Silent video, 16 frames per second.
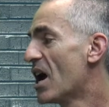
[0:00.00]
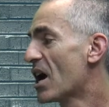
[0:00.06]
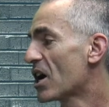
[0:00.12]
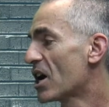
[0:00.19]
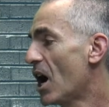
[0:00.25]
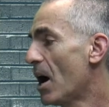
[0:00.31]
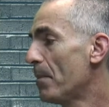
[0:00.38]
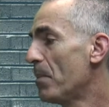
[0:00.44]

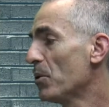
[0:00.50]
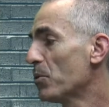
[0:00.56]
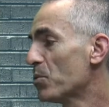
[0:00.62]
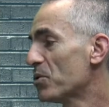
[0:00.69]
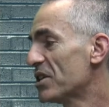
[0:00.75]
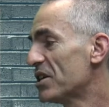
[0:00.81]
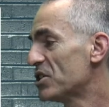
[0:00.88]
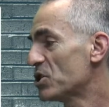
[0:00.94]
coupled
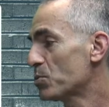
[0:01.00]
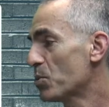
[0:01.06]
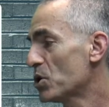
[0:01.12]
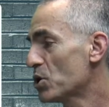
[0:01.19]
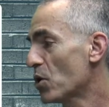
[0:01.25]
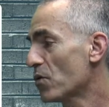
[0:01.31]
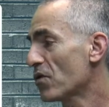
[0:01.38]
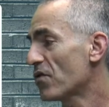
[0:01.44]
with this
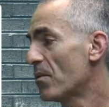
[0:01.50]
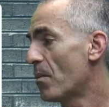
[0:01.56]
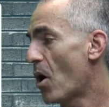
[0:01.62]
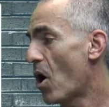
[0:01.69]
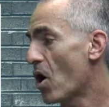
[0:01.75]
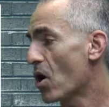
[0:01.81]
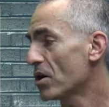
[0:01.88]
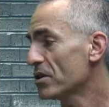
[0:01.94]
switchover from
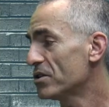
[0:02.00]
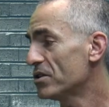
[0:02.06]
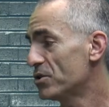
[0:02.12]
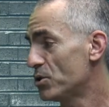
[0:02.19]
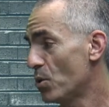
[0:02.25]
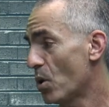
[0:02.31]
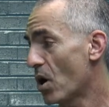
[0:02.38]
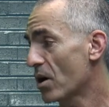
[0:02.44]
R
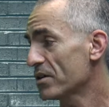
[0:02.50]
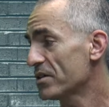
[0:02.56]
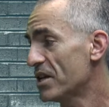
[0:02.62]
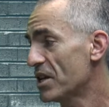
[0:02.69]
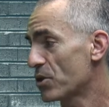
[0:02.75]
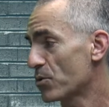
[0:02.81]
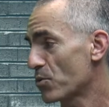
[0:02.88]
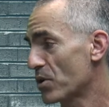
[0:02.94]
to
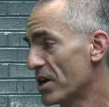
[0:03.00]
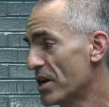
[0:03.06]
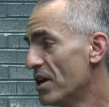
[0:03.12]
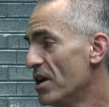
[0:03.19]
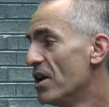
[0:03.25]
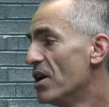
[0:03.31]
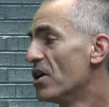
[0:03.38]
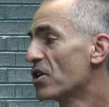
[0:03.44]
RT3,